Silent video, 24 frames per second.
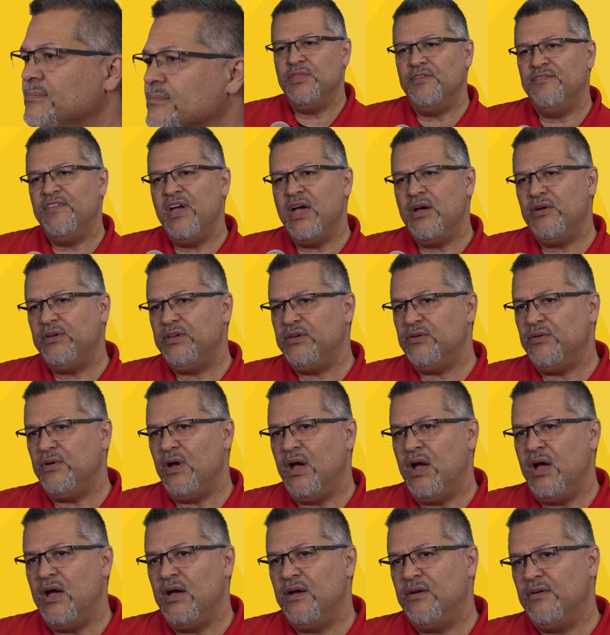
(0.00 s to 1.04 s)
The value
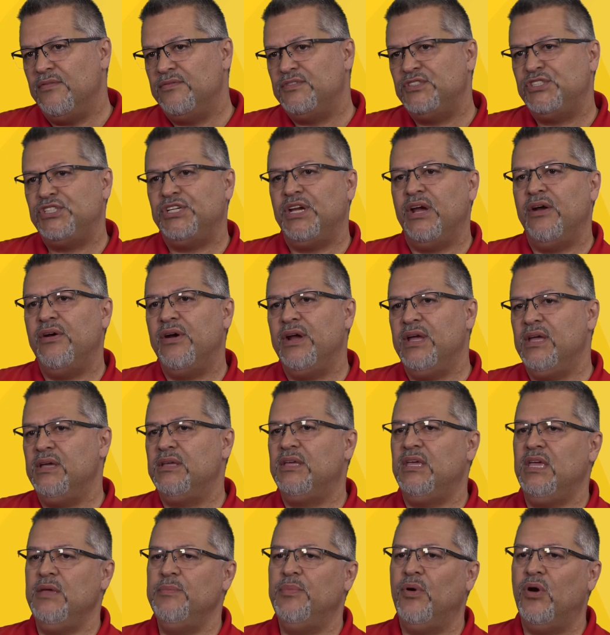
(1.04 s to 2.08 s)
of Cherry
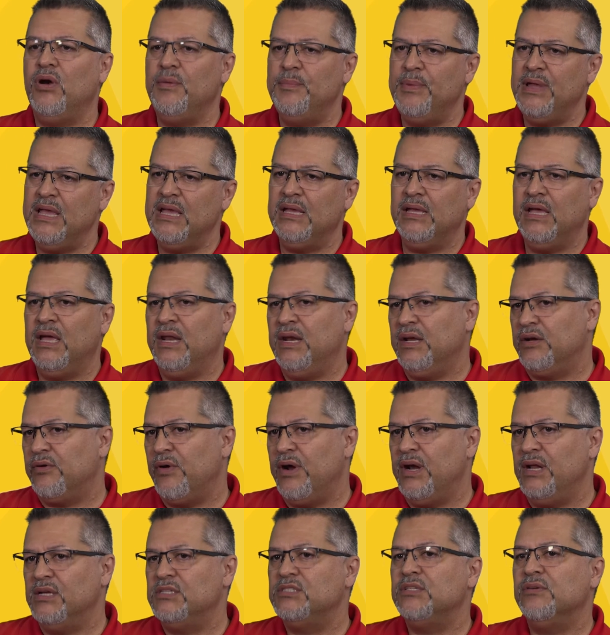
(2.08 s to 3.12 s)
keyboard being
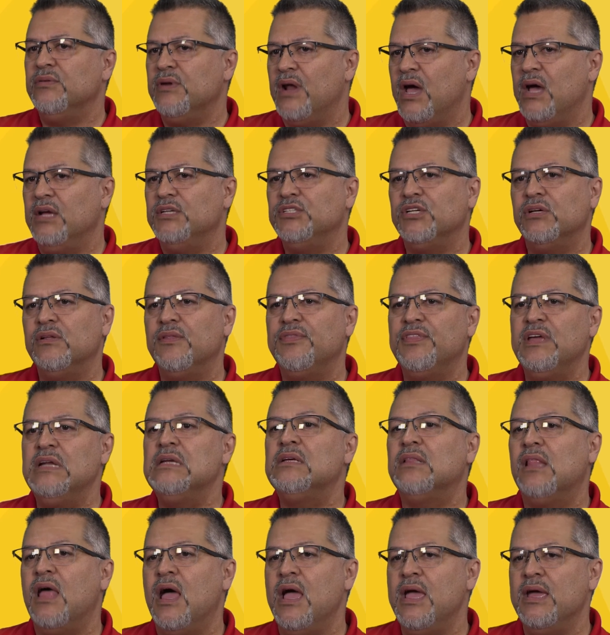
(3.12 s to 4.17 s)
integrated to an IGEL
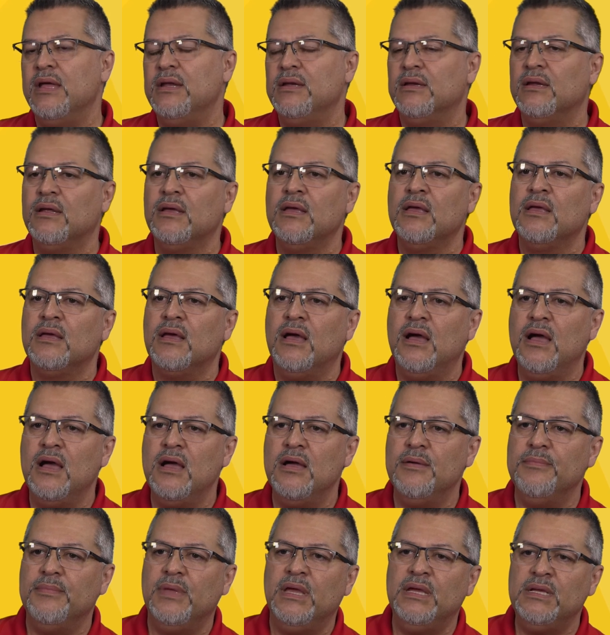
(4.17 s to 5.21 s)
thin client
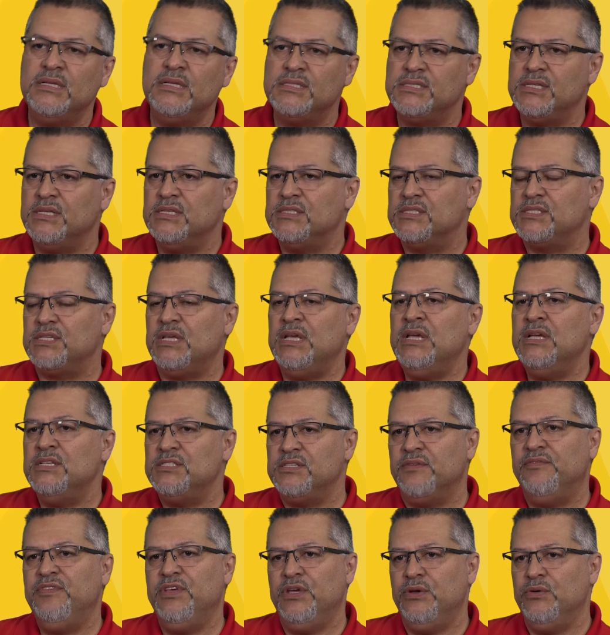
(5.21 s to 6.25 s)
um, is its ease
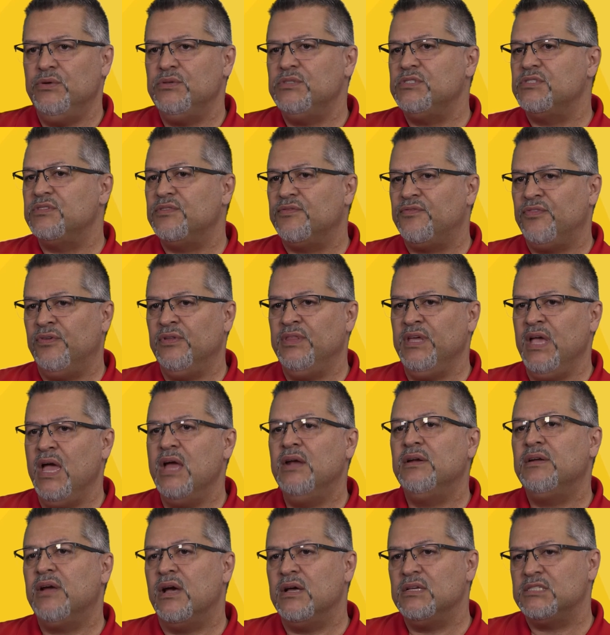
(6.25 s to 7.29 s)
of use for the
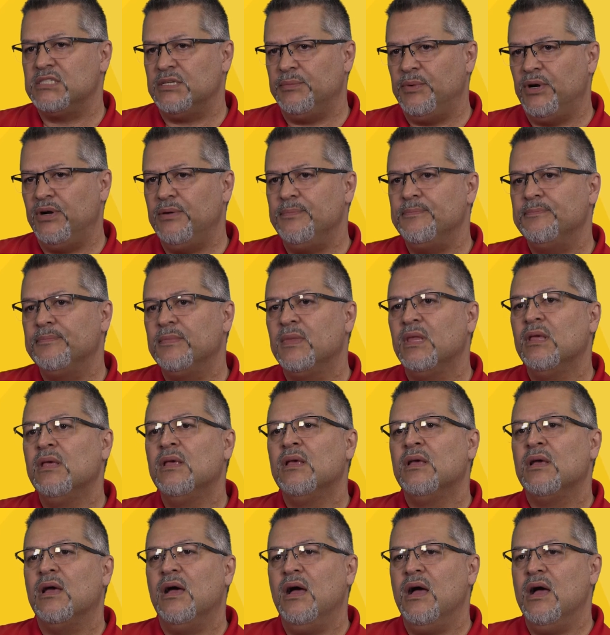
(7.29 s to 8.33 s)
end customer,
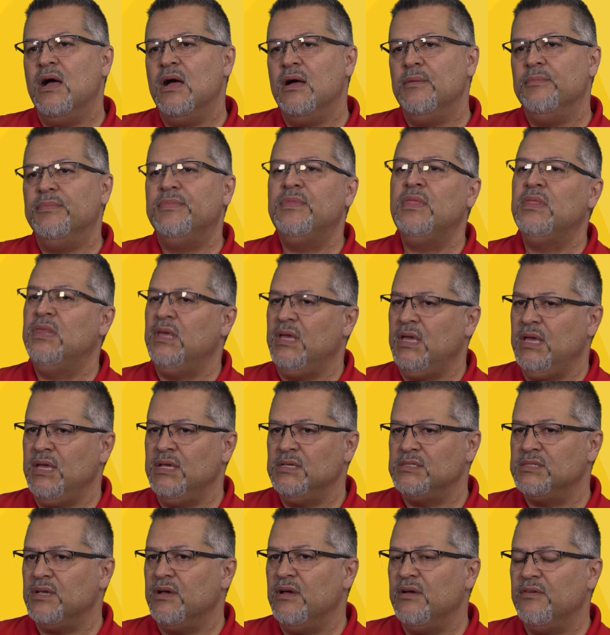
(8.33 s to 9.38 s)
um, the
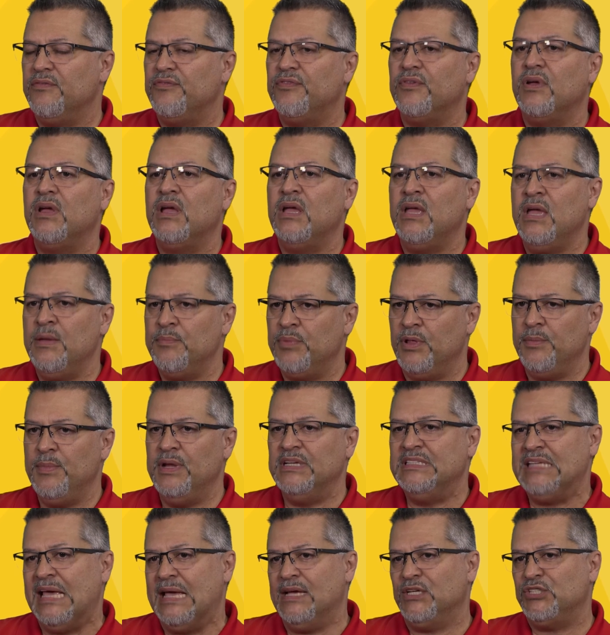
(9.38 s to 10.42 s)
ease of
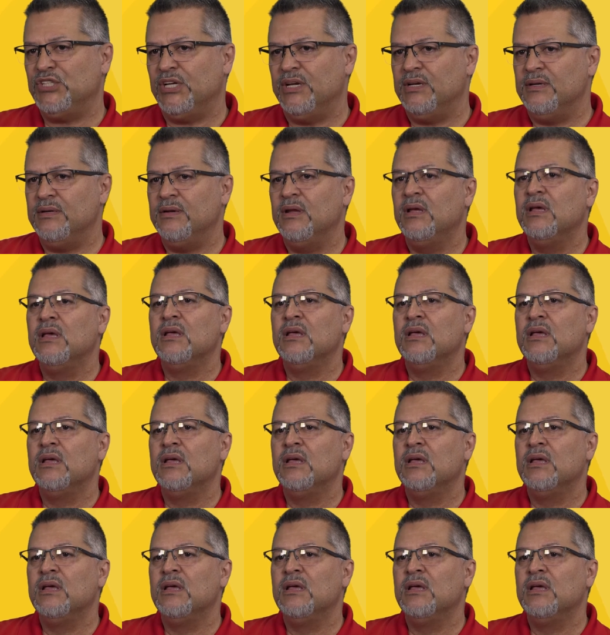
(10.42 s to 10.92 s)
implementation.